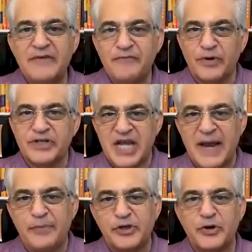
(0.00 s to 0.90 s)
for
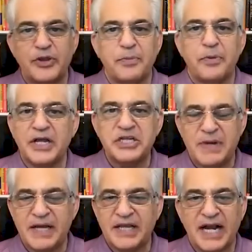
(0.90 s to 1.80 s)
example, you're the
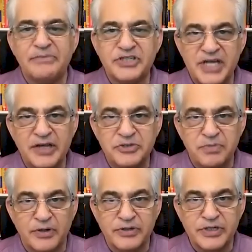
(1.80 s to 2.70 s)
prospect and I'm the
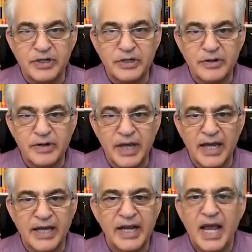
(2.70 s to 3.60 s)
salesperson,
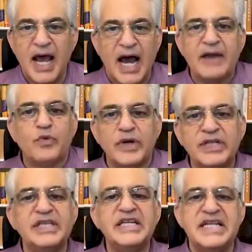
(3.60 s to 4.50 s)
okay? And I
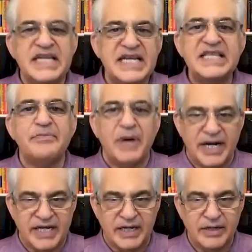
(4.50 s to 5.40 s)
really need the
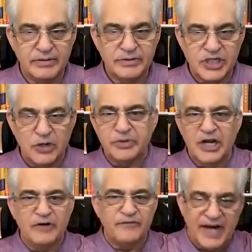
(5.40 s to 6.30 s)
money. So,
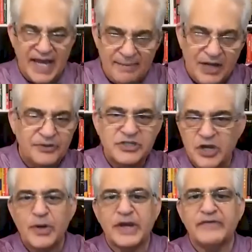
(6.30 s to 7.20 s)
you know, forget about this
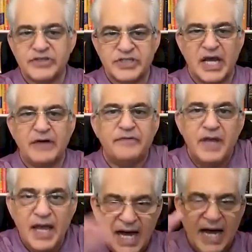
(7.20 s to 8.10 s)
go-giver stuff.
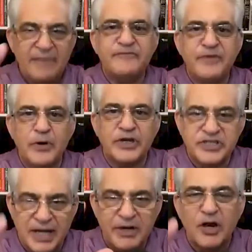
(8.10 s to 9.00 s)
I'm
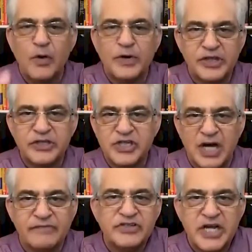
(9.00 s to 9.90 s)
focused. I'm going to go into this
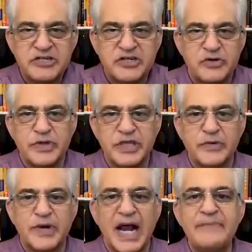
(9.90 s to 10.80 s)
conversation with
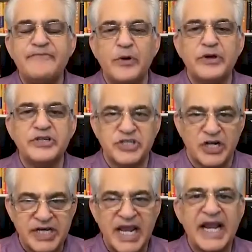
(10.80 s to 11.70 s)
you and I'm focused
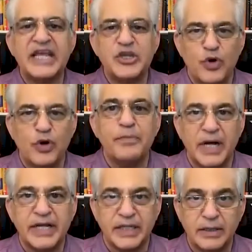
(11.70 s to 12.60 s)
on getting your
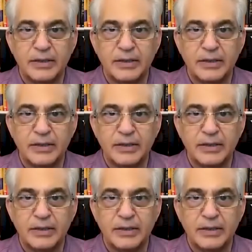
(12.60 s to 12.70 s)
money,